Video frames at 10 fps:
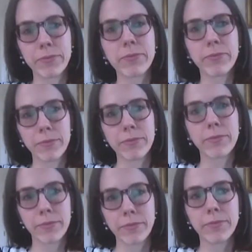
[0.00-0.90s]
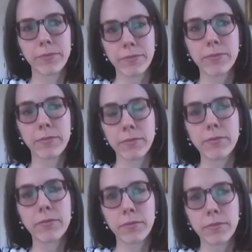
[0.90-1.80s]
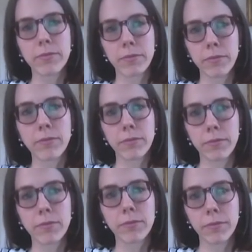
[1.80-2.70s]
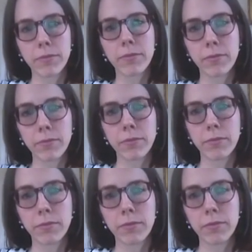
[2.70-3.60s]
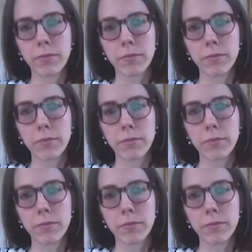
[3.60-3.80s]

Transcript: in particular the creation of machine learning models for cancer